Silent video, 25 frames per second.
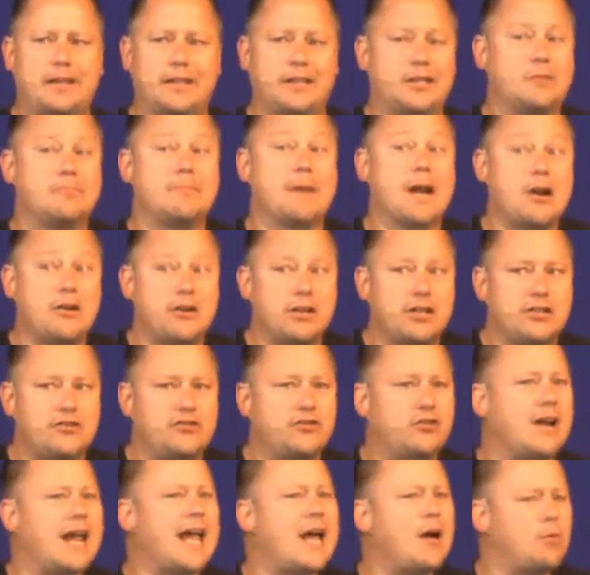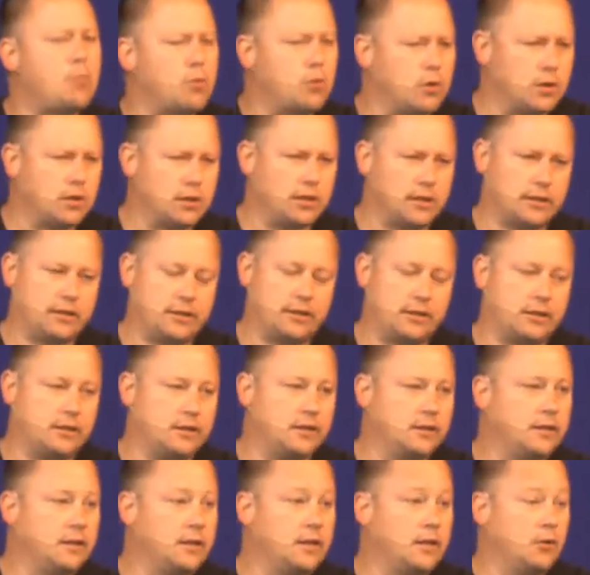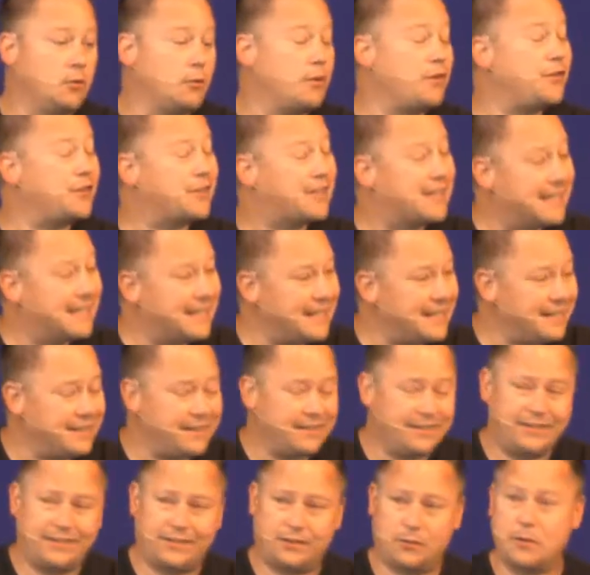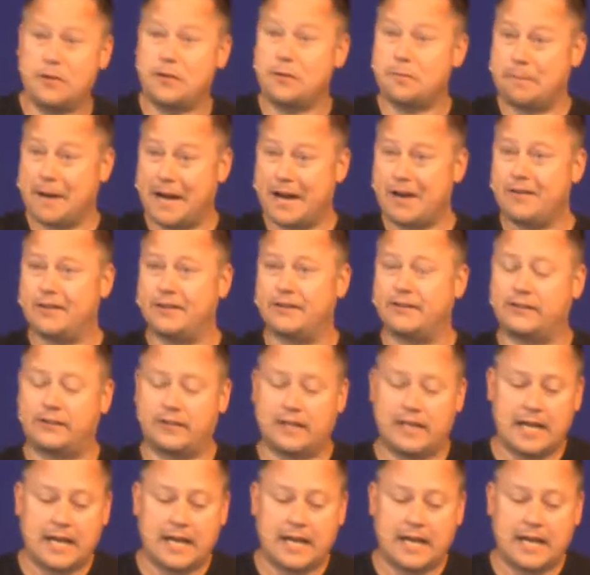in your marriage, or at work, or with your kids, or with your parents.